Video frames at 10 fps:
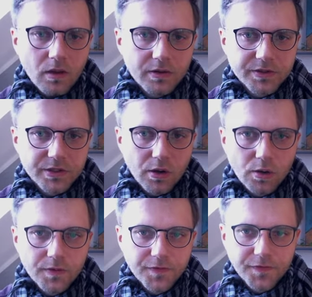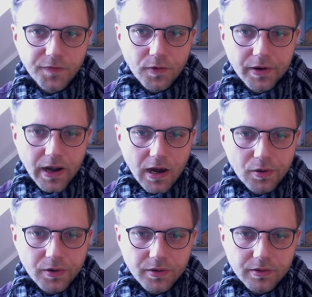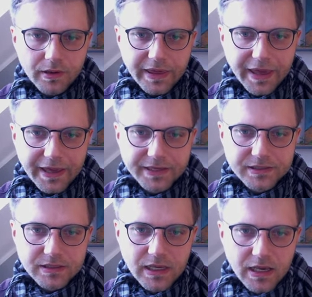So for our case,